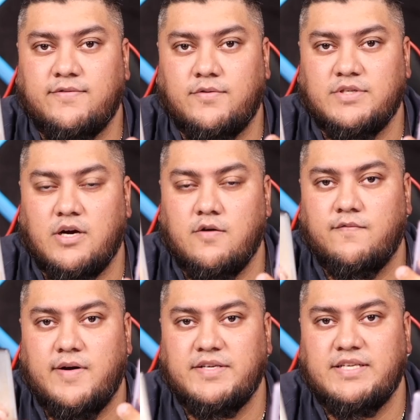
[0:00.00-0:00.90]
phones are
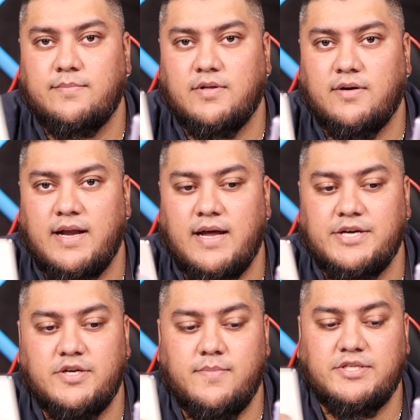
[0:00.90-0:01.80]
very similar, and I
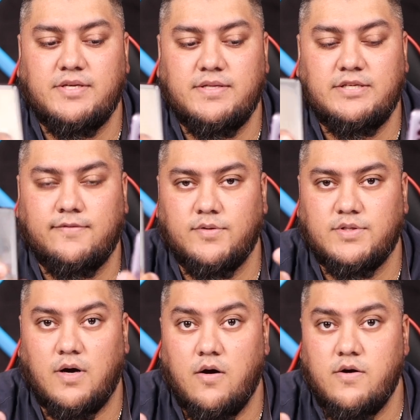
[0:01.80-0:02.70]
should mention these
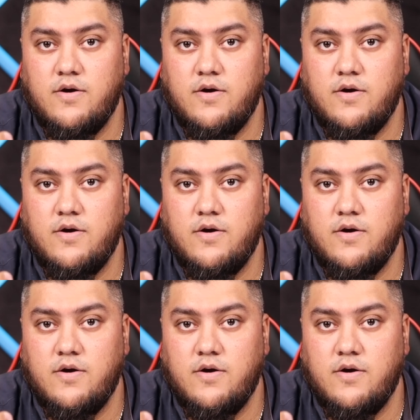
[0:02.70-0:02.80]
phones are